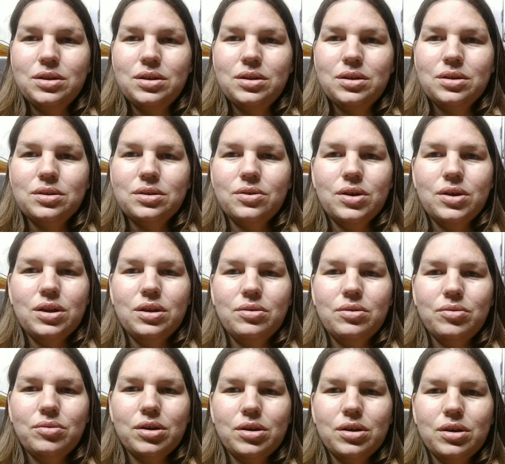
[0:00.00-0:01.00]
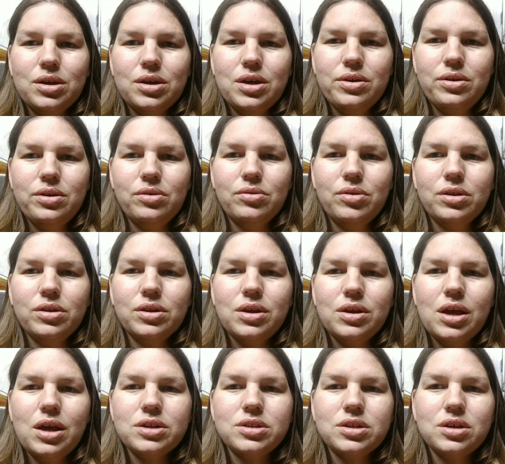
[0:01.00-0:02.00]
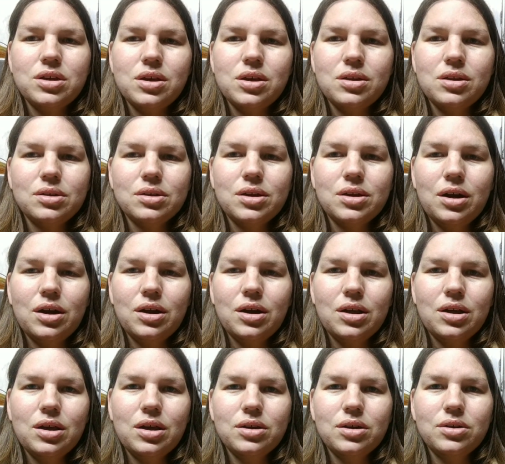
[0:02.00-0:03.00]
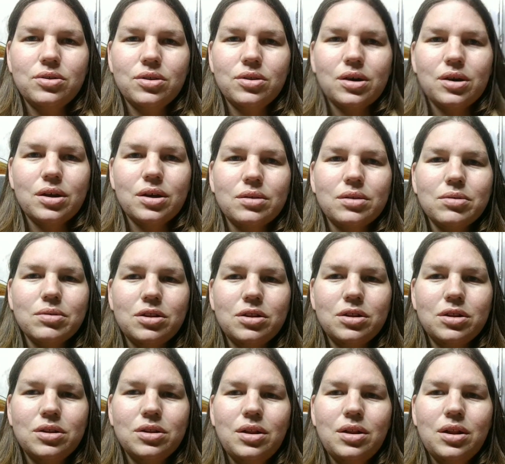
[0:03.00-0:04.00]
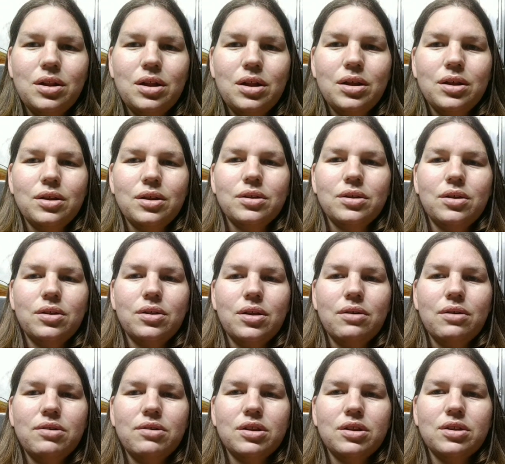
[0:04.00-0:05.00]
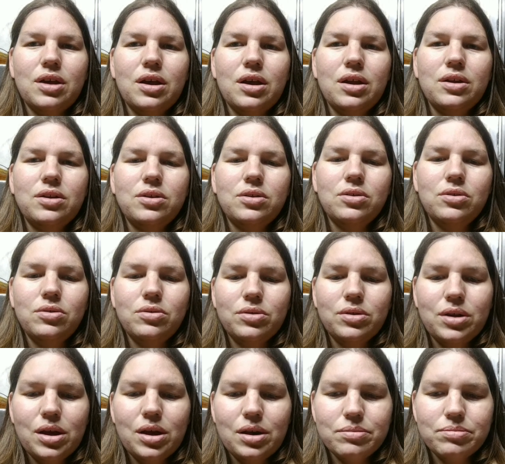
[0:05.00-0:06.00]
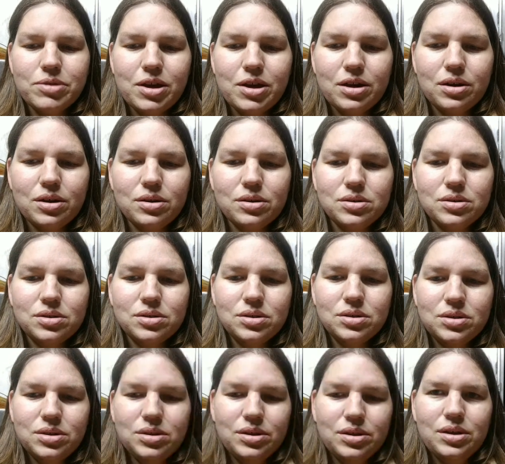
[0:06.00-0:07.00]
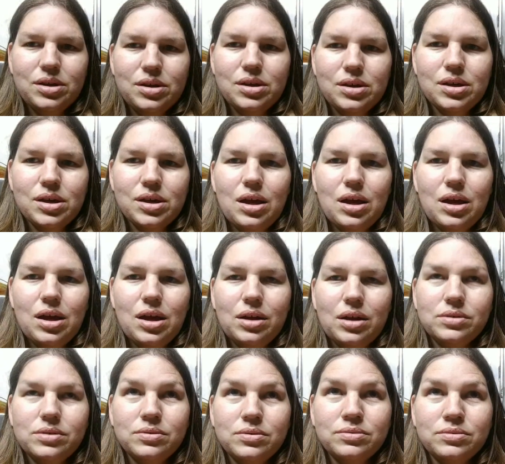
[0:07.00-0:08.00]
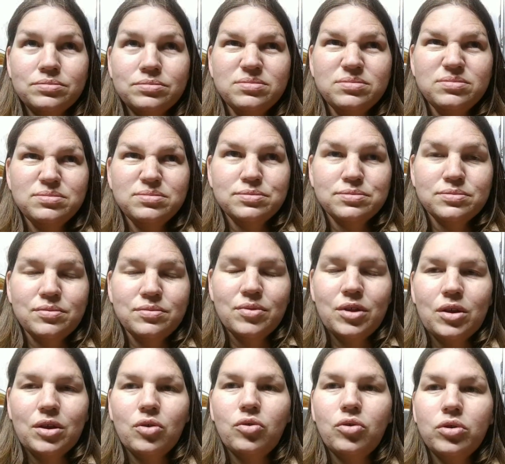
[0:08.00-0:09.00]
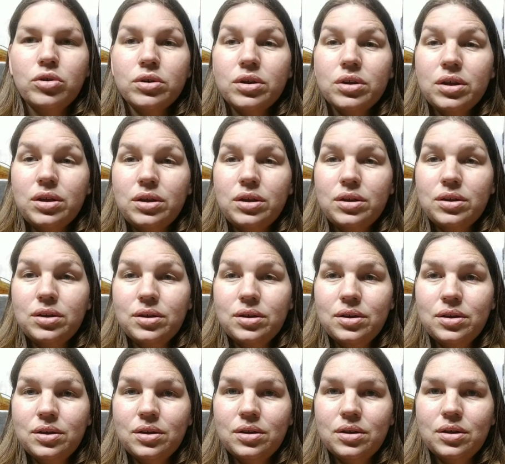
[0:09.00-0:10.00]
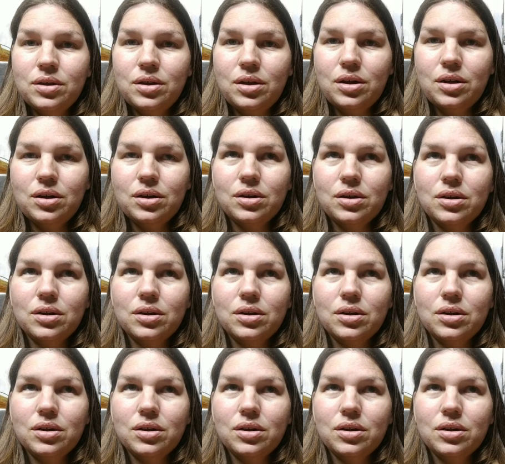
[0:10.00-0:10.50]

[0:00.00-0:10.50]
So he didn't want to risk catching it and carrying it into the hospital. So they've decided to stay up there and quarantine, or